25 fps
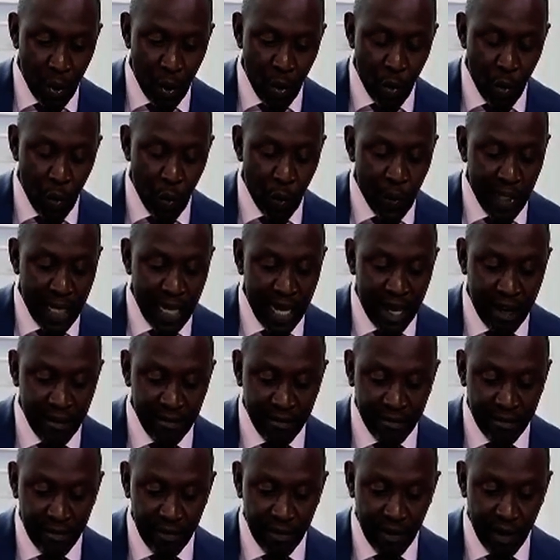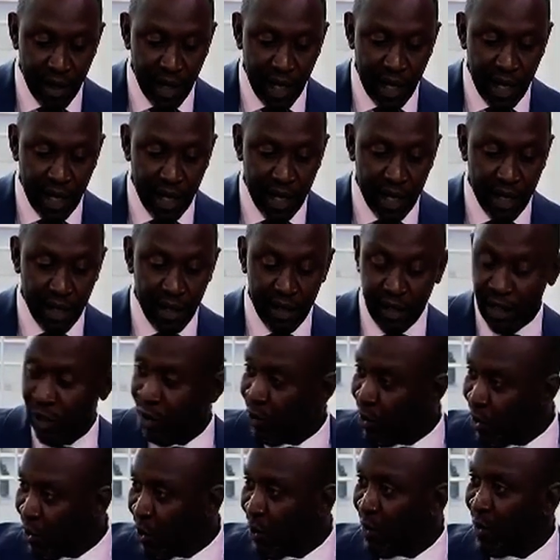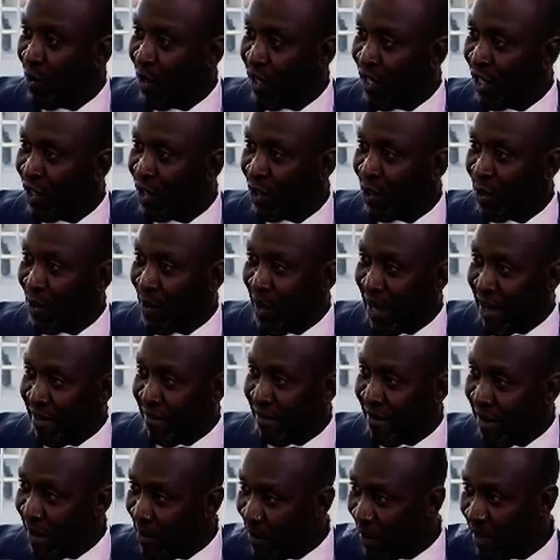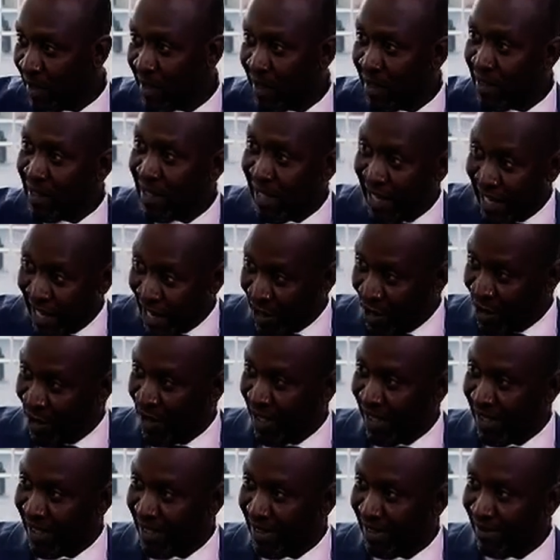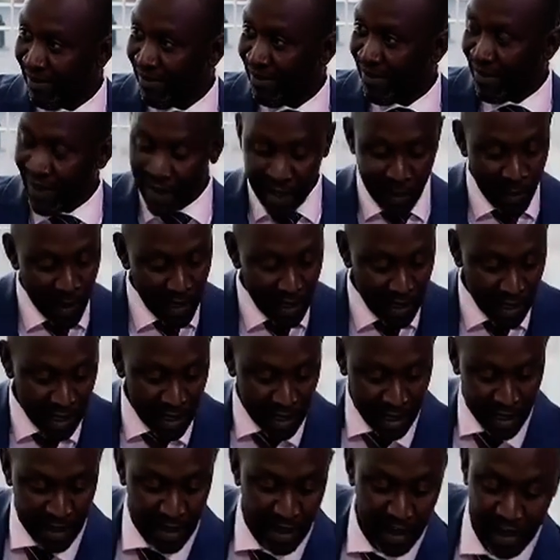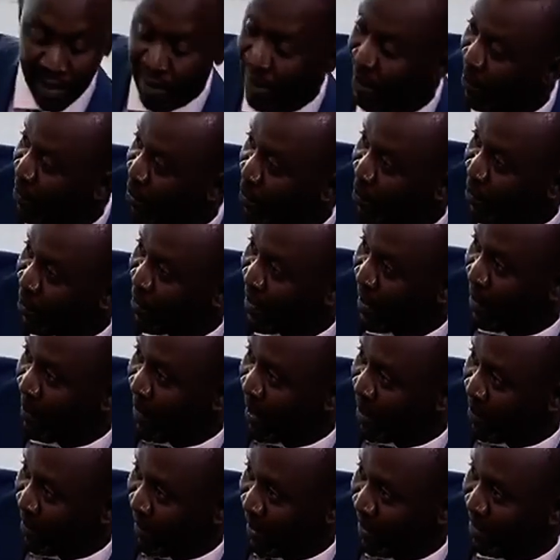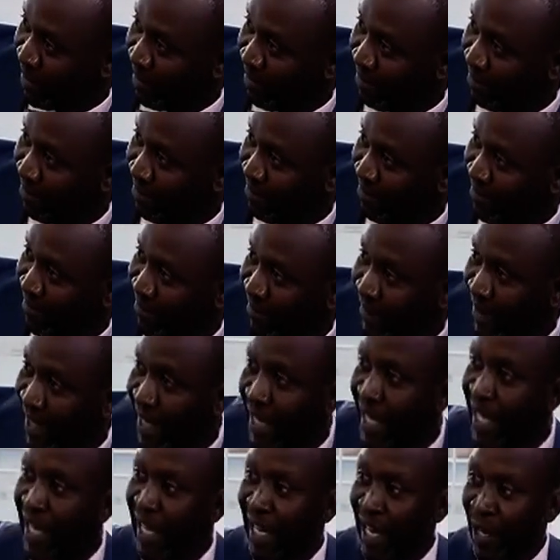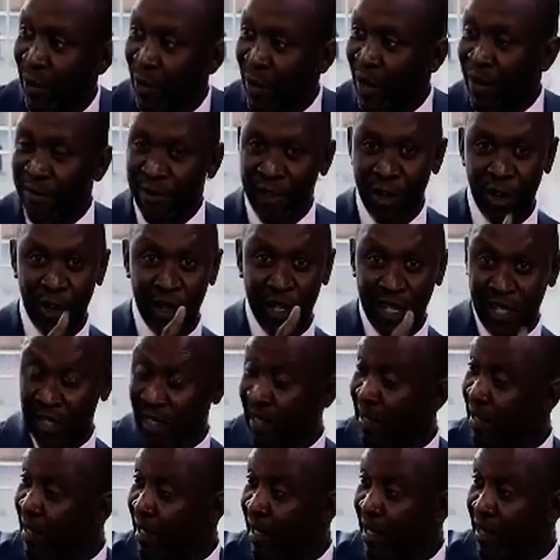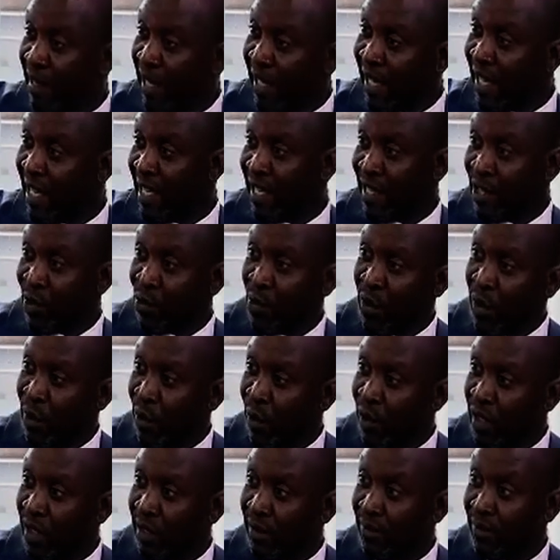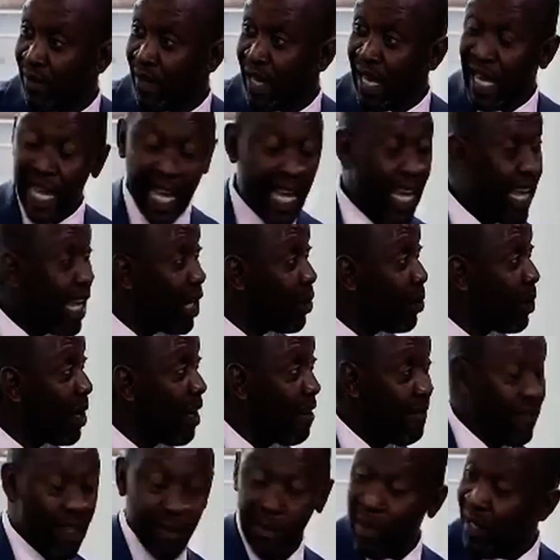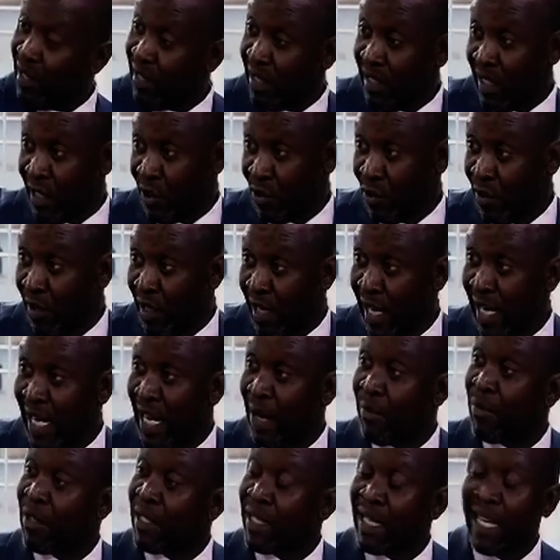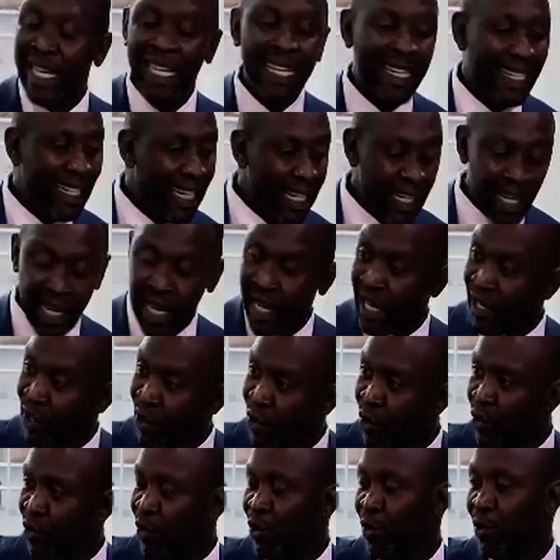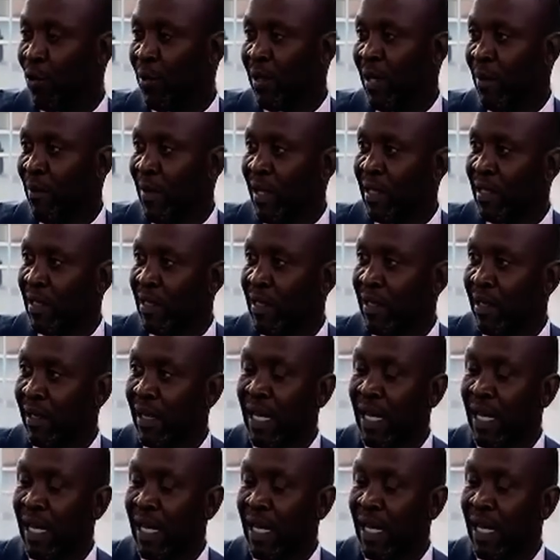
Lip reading: We have, you know, in communication, we have a message and an audience. Mm-hmm. The message is the proposed amendments. Mm-hmm. And we have the audience, the Kenyans who are watching. And we have the messenger today, and I'm trying really hard not to shoot the messenger.